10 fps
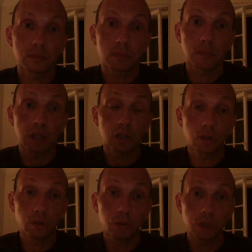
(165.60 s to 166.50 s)

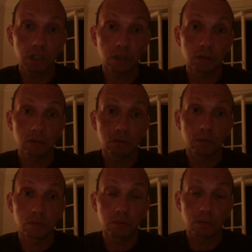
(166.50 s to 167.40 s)
including,
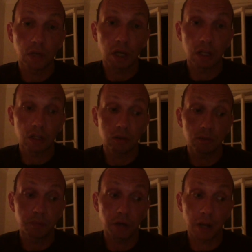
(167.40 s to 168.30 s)
and
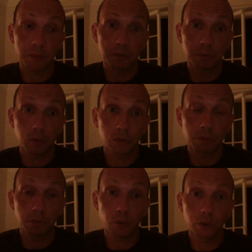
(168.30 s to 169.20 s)
perhaps most
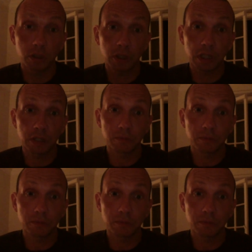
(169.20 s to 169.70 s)
importantly,